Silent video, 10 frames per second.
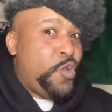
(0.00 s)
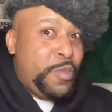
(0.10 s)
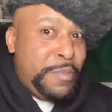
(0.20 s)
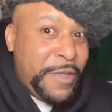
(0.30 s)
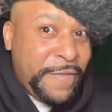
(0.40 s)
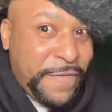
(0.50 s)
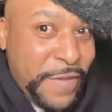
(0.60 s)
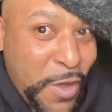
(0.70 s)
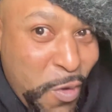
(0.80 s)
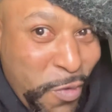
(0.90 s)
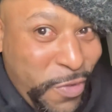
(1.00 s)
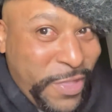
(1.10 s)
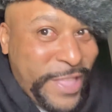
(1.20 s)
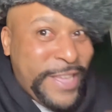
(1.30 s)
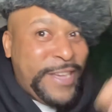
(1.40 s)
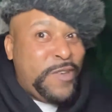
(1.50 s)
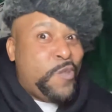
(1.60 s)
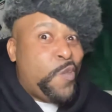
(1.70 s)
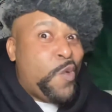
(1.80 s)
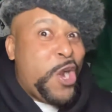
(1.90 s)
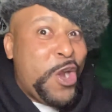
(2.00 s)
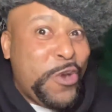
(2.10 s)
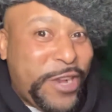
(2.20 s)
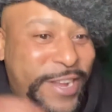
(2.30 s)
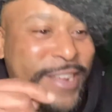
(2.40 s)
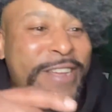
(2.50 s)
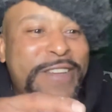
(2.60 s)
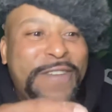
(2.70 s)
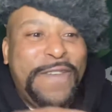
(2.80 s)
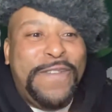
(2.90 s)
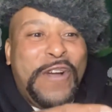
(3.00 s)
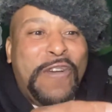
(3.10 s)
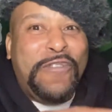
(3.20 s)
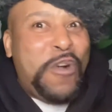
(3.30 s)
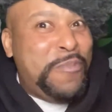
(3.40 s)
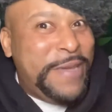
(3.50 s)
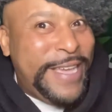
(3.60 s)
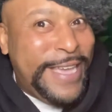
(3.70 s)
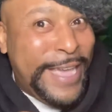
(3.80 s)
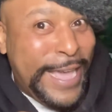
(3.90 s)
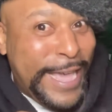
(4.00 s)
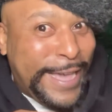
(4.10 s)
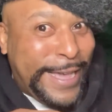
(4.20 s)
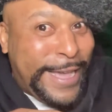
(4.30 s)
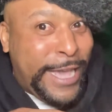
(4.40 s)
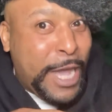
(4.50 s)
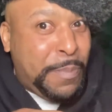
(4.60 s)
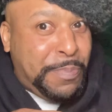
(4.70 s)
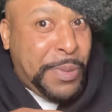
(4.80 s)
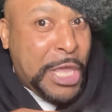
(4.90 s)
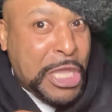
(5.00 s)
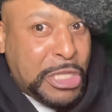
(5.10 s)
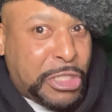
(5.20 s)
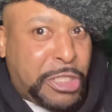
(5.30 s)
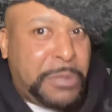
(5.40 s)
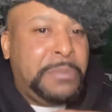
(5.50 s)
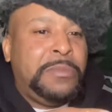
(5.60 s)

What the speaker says: before the work. Volvo Man had good peace.